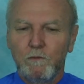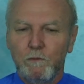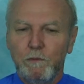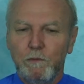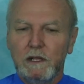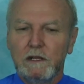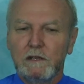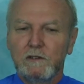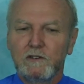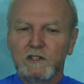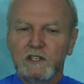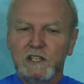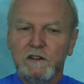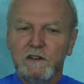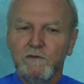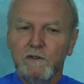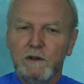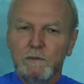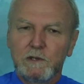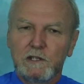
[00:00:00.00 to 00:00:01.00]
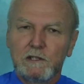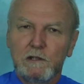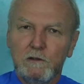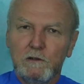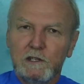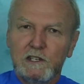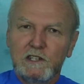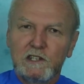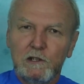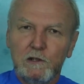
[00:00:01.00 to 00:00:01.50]
build yourself up
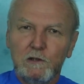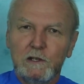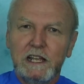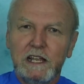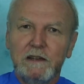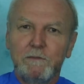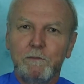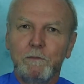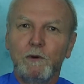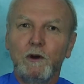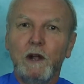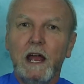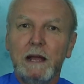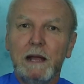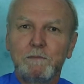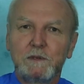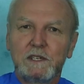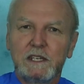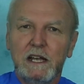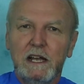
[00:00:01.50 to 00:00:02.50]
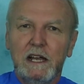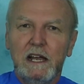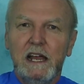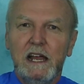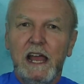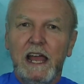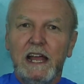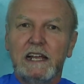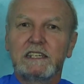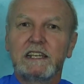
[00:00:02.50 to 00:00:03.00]
slowly, and perhaps
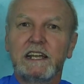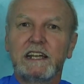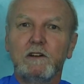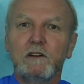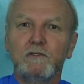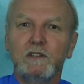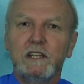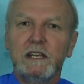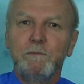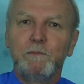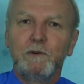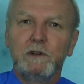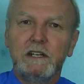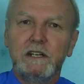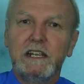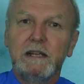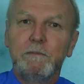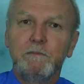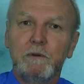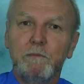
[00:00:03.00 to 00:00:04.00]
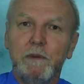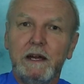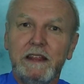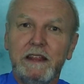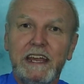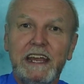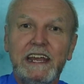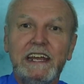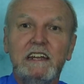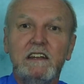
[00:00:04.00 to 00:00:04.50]
as I go deeper and deeper, by
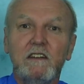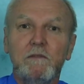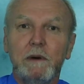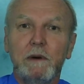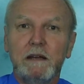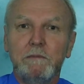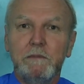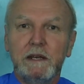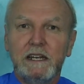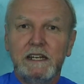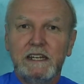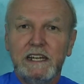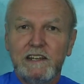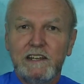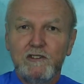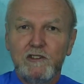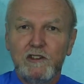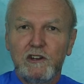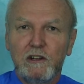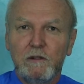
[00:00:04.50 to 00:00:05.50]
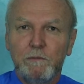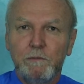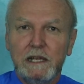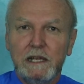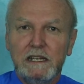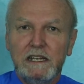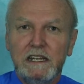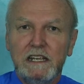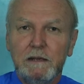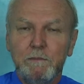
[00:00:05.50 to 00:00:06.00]
the end of my meditation I'll
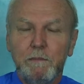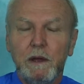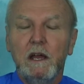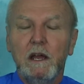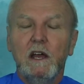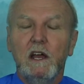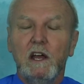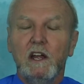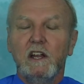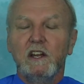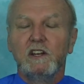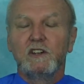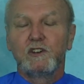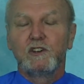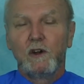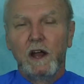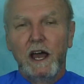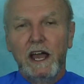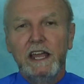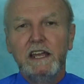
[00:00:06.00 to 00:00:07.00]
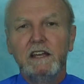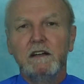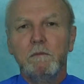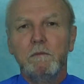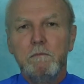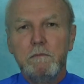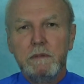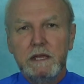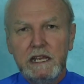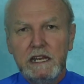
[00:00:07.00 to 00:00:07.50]
be deep. Try
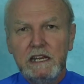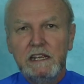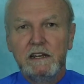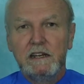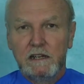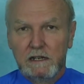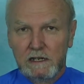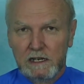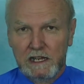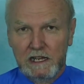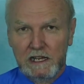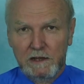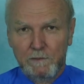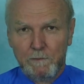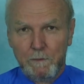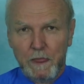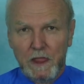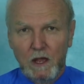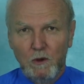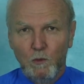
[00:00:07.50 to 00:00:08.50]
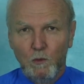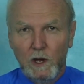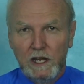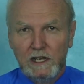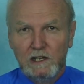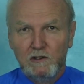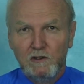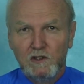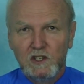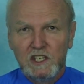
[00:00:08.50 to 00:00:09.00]
immediately
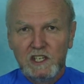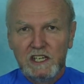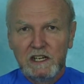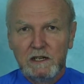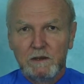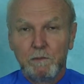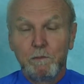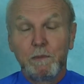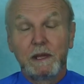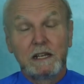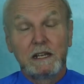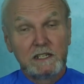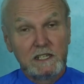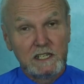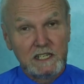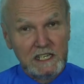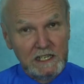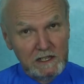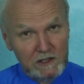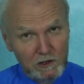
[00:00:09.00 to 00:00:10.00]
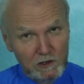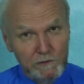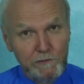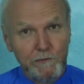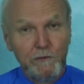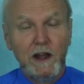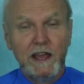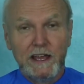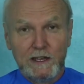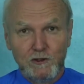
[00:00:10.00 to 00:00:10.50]
when you sit, because you're
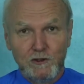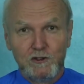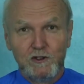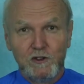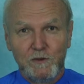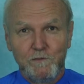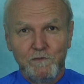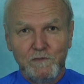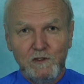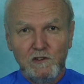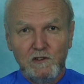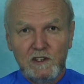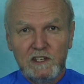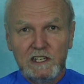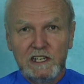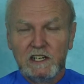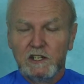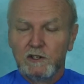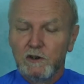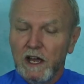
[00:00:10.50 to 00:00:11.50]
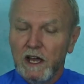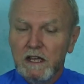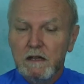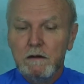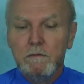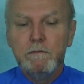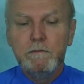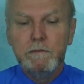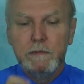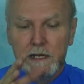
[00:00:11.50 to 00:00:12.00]
fresh, you see, try
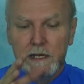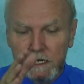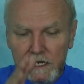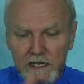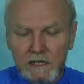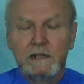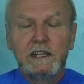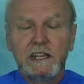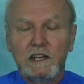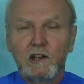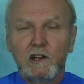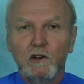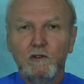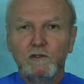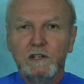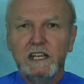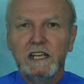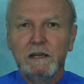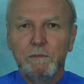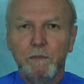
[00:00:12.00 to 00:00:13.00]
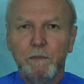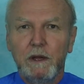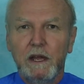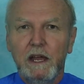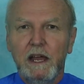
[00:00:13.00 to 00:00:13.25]
immediately to go deep.